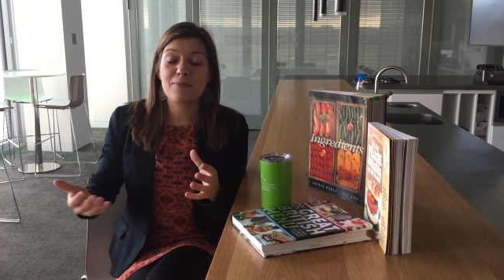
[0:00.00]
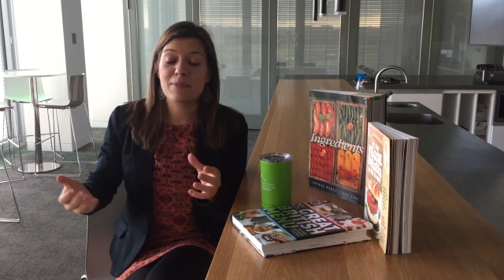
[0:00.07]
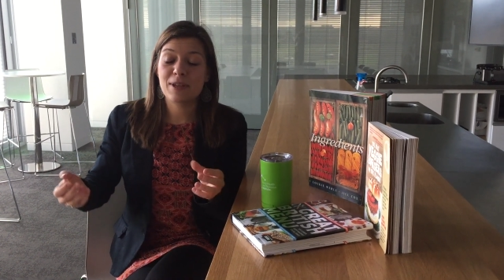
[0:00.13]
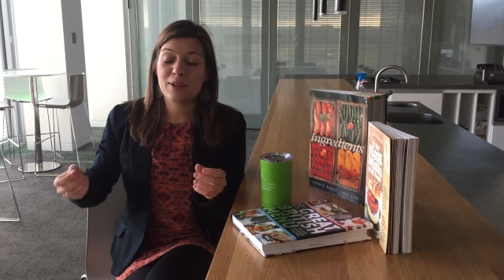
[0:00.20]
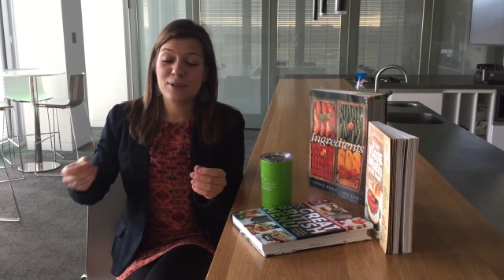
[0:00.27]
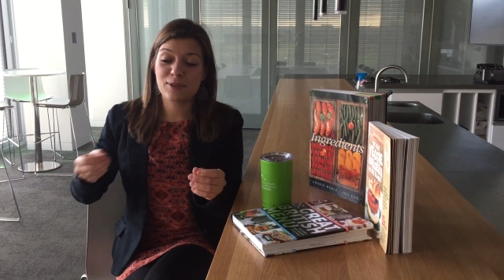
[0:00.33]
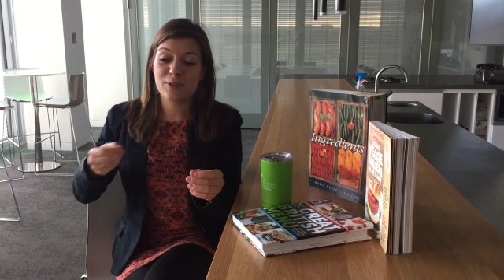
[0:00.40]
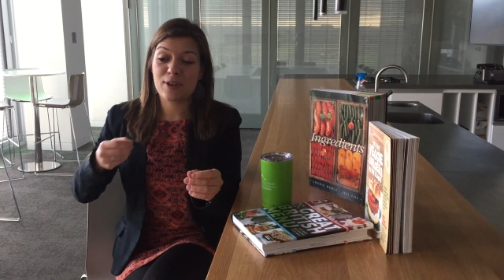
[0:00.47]

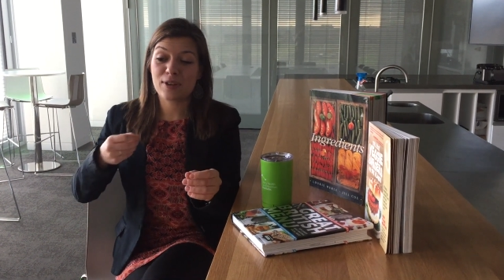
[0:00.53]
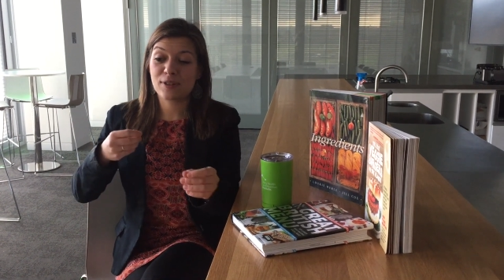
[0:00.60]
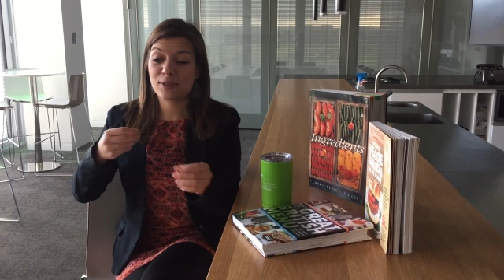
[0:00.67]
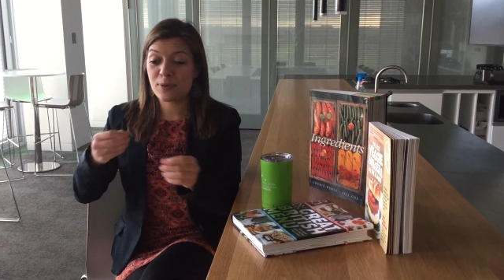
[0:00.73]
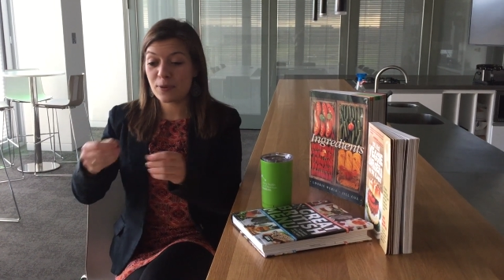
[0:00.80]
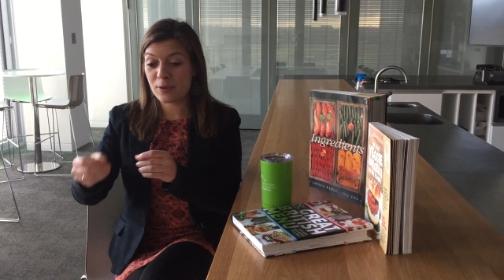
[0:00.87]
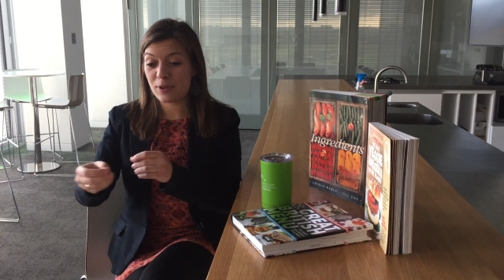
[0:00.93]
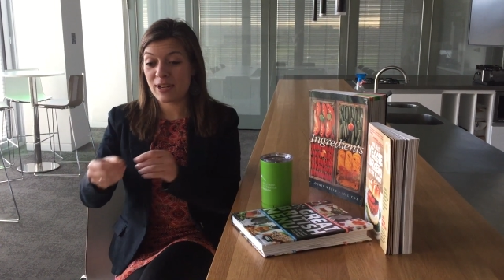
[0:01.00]
because you are
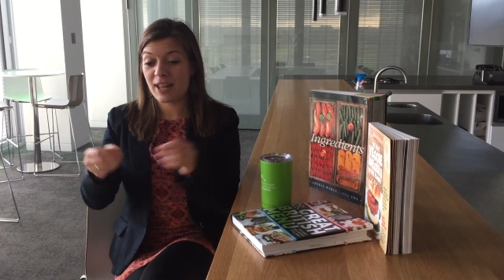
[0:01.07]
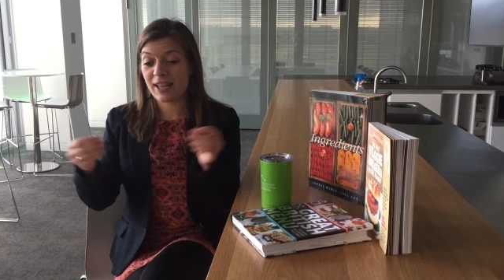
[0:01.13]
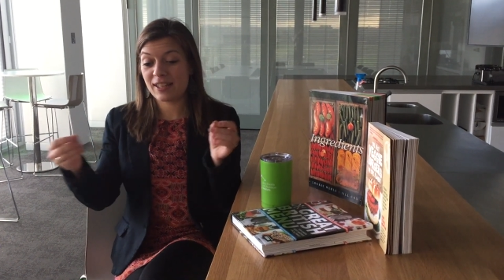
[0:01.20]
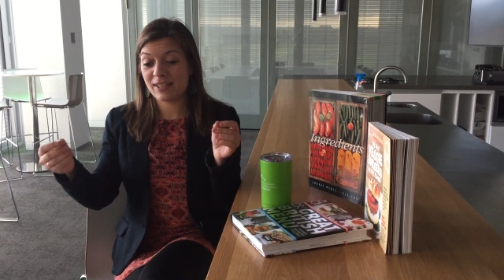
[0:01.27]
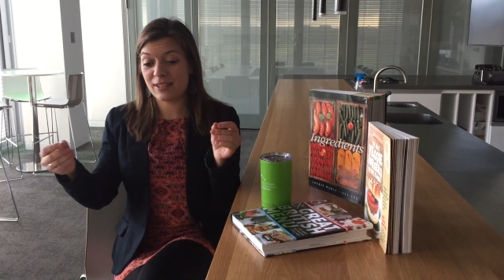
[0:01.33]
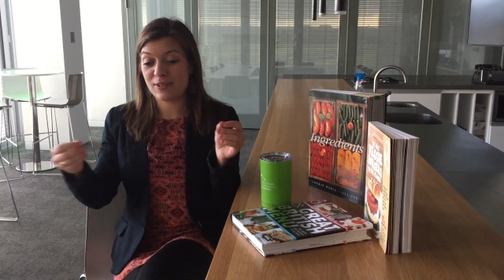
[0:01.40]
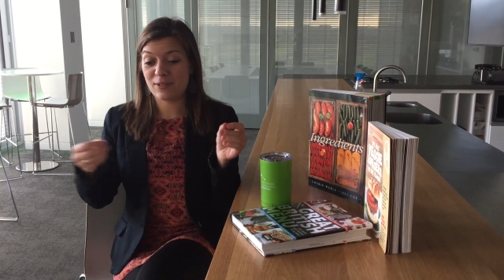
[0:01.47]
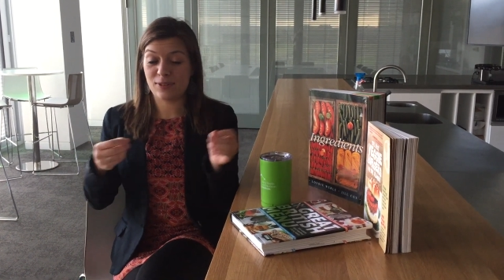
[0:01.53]
so
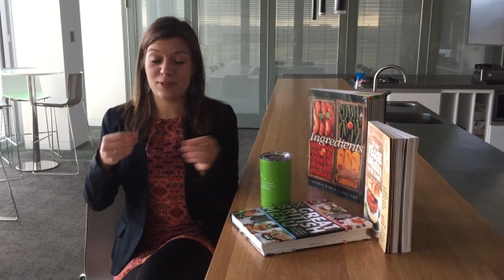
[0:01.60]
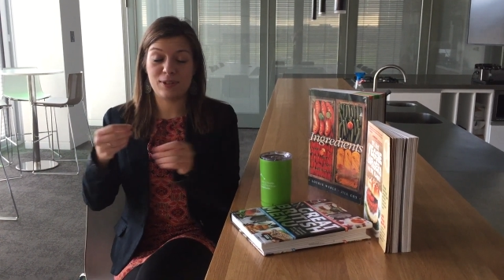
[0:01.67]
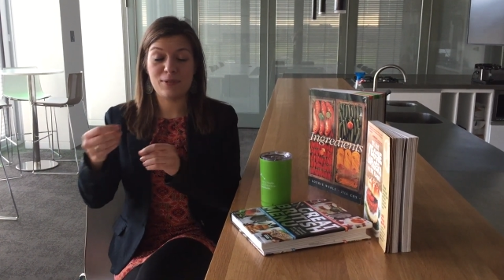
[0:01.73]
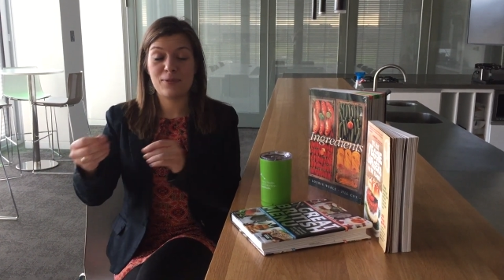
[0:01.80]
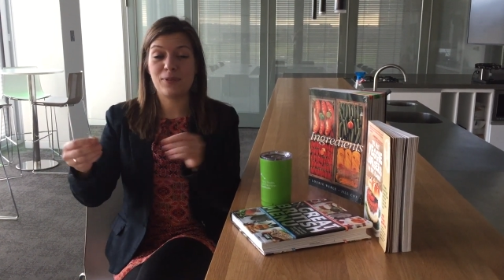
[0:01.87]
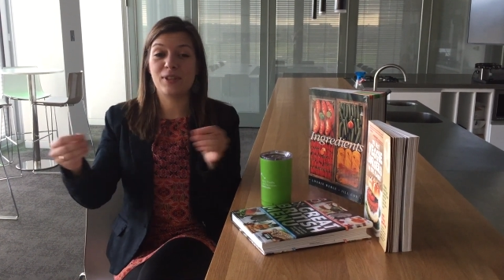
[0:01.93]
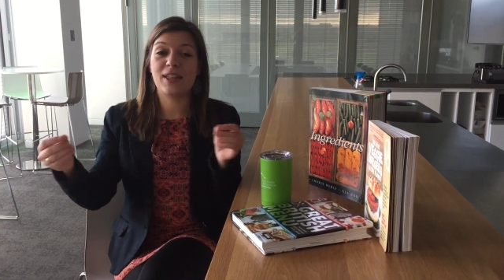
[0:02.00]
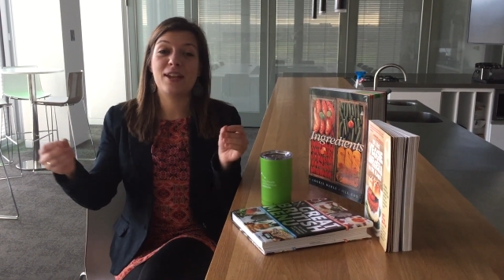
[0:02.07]
connected to the
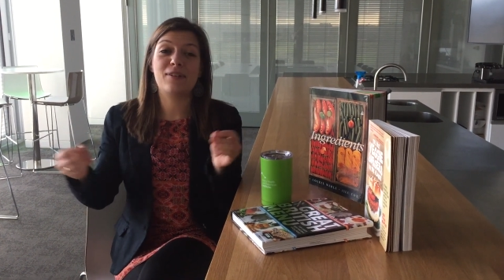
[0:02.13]
different